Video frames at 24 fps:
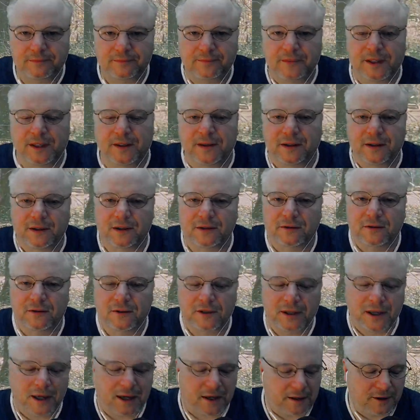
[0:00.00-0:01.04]
and then it goes
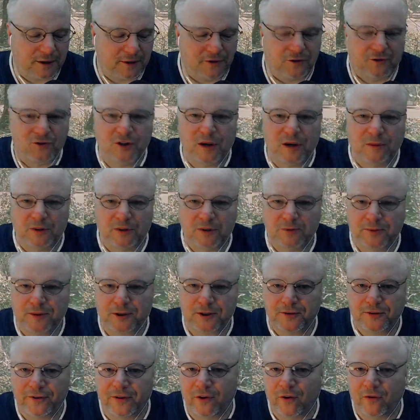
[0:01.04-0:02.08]
down? You're in trouble,
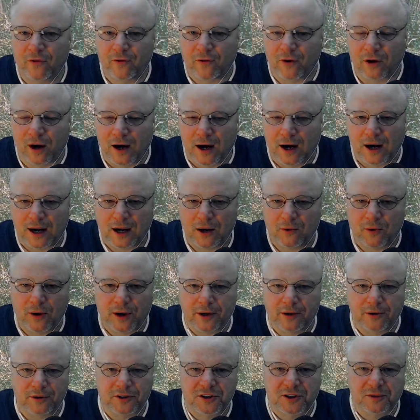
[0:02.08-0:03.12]
especially if you're over a highway
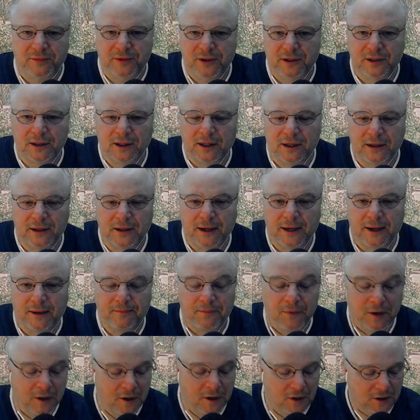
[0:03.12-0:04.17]
or something like that.
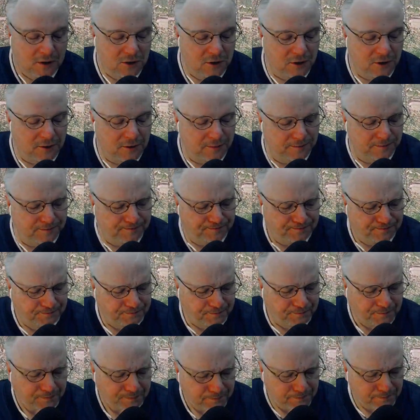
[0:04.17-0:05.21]
So
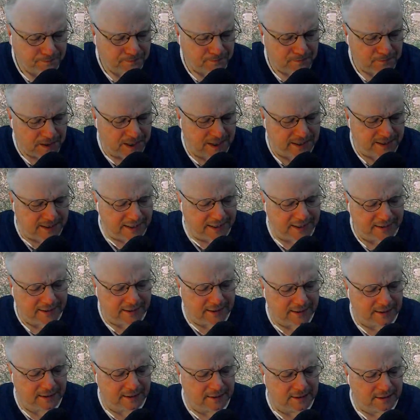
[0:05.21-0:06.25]
I take
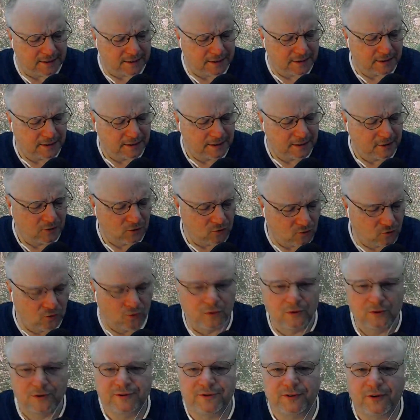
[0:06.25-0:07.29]
these
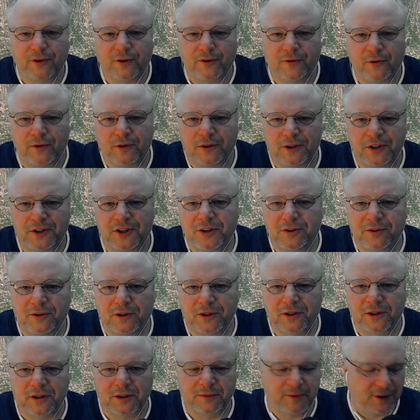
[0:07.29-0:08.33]
rules very, very
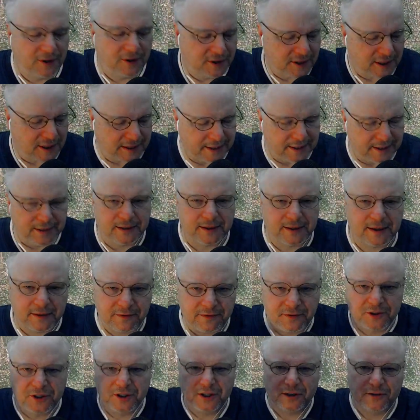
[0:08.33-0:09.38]
seriously because I can kind of
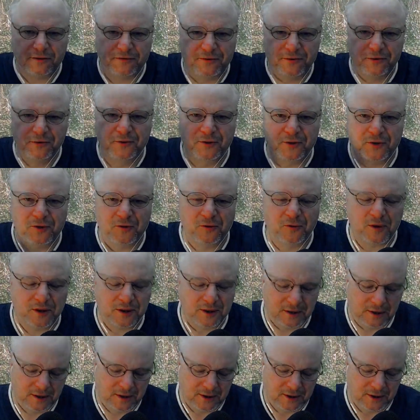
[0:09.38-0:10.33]
see in the future what